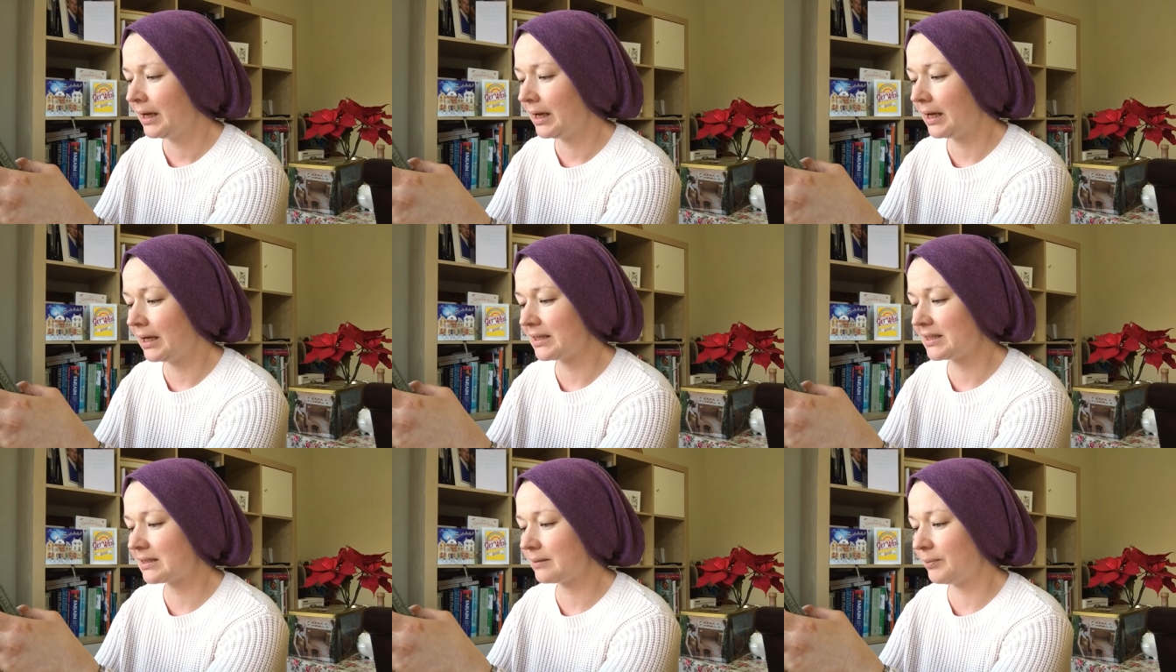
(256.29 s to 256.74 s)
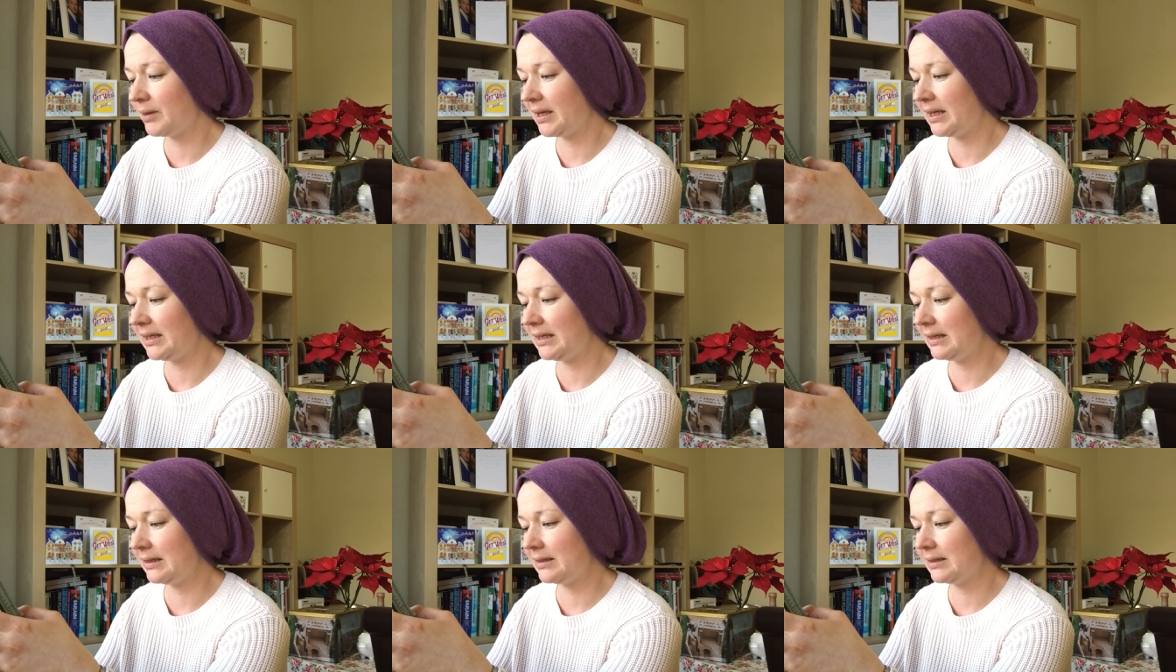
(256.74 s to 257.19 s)
Uh,
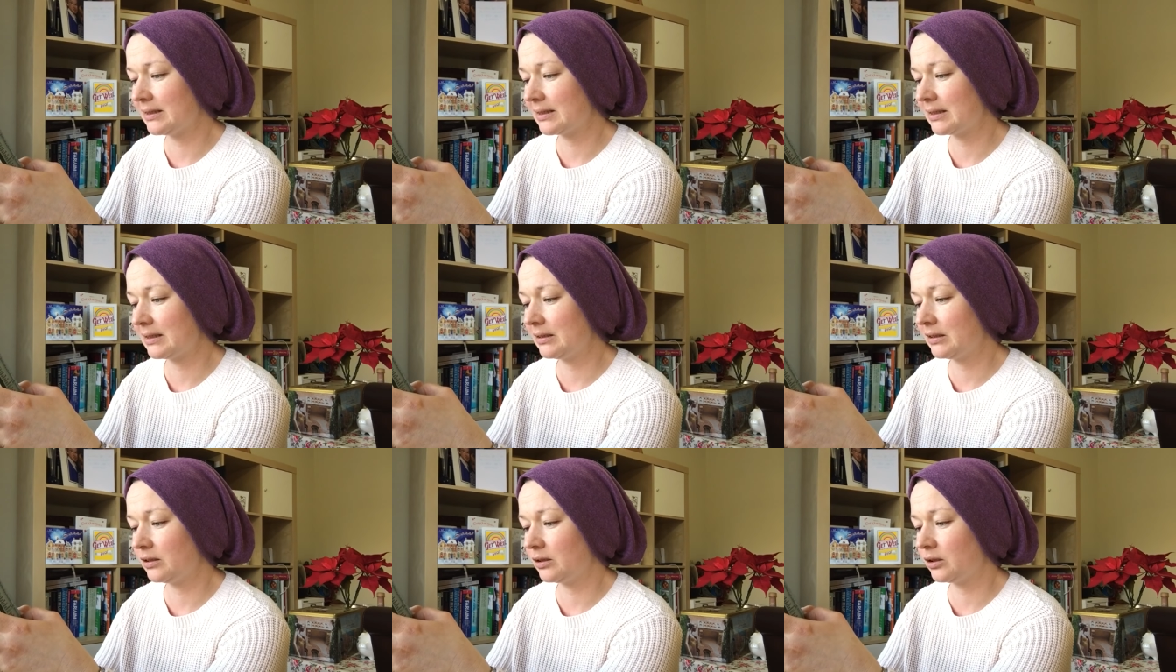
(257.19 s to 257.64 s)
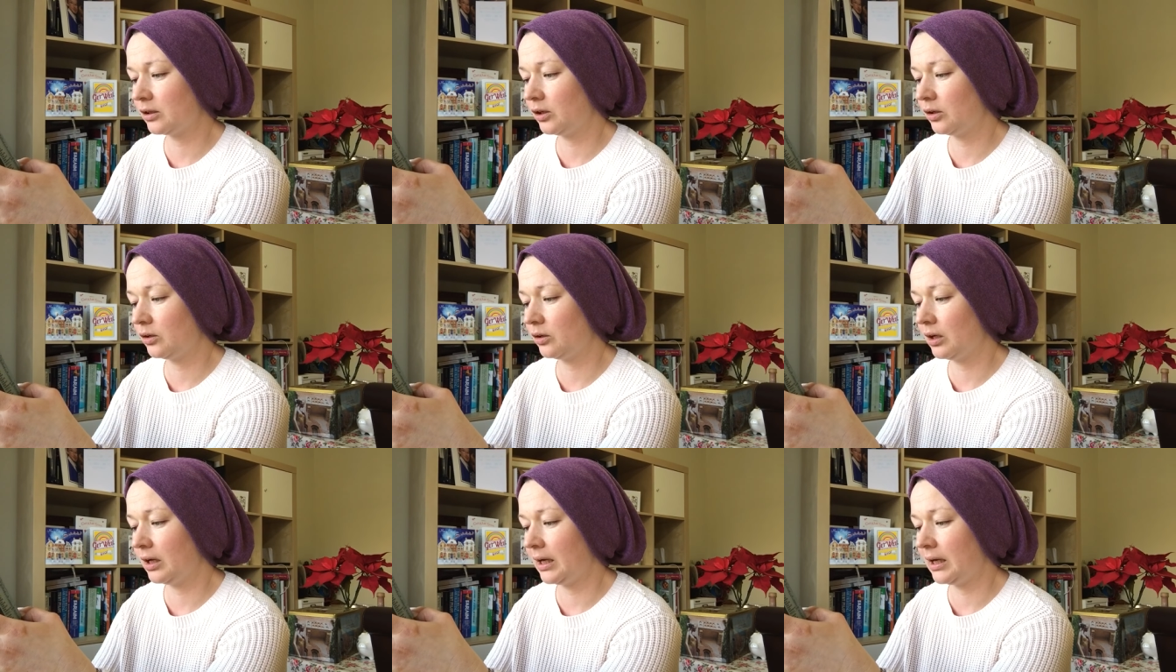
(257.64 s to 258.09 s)
something in it that's
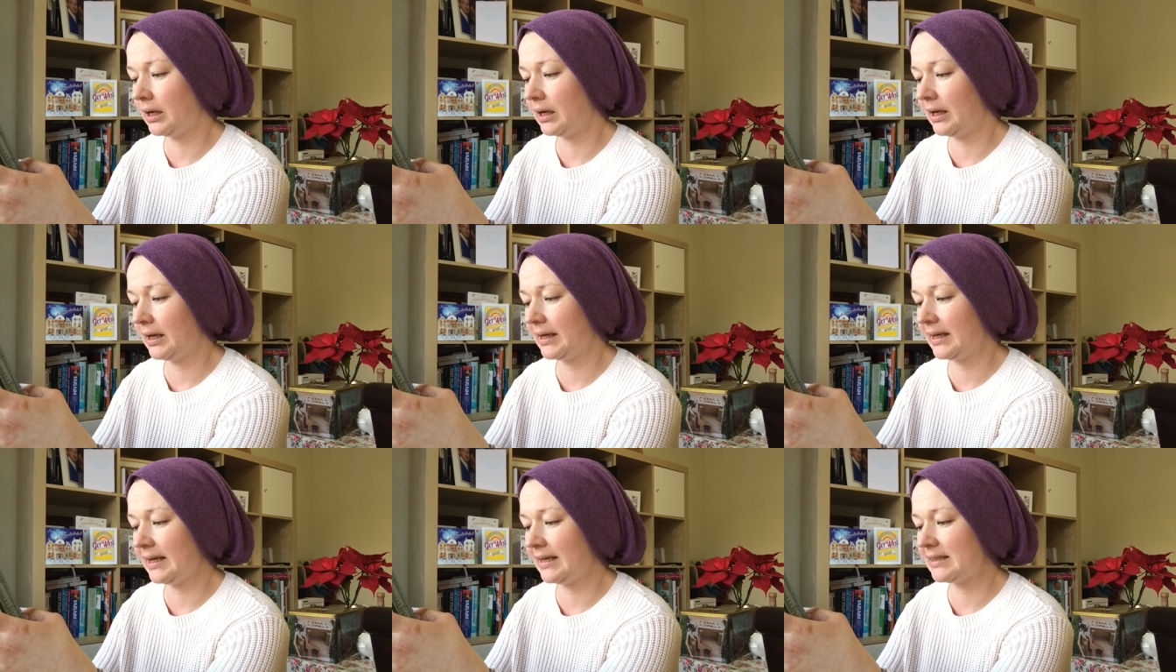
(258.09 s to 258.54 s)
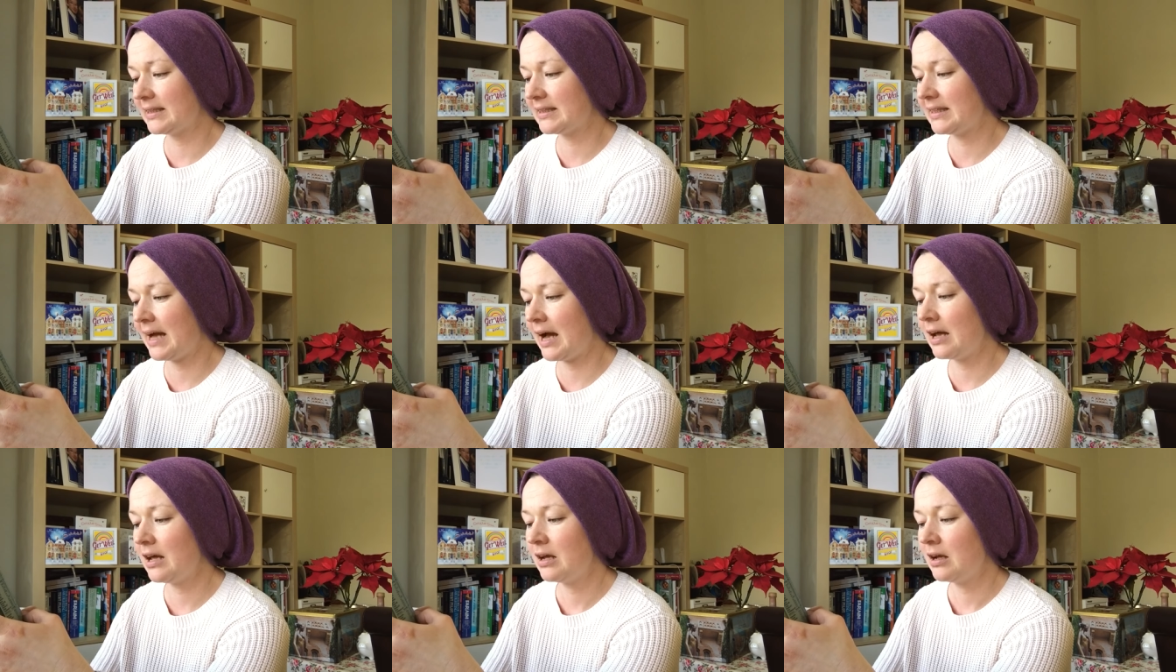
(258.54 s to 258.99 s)
uh,
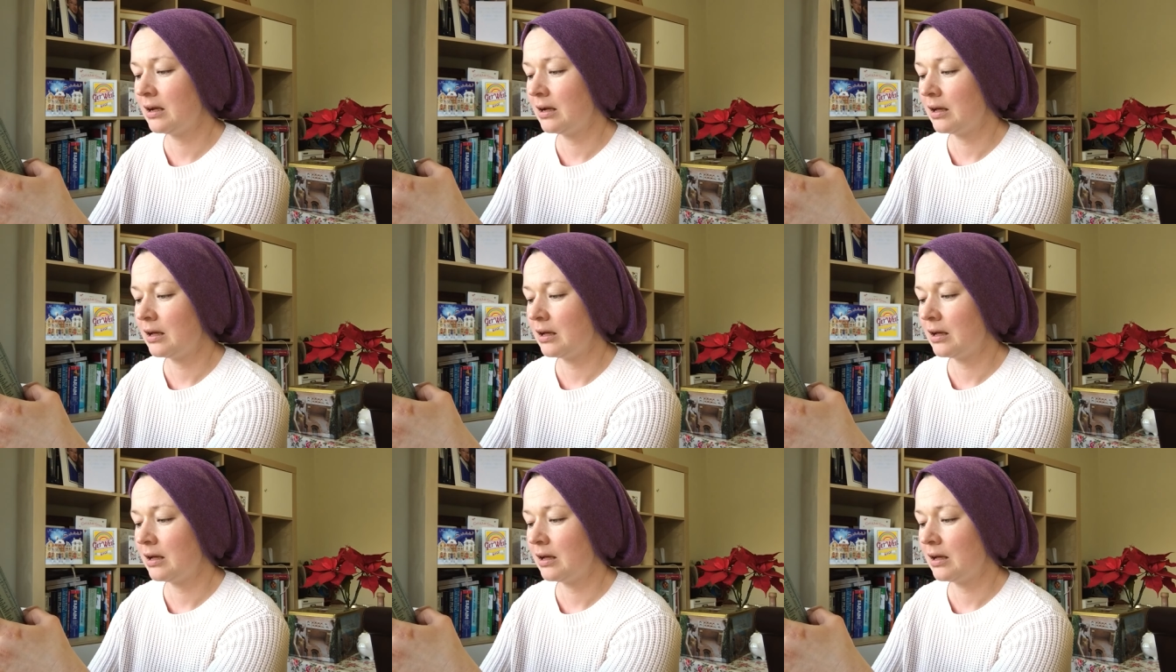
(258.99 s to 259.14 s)
against that.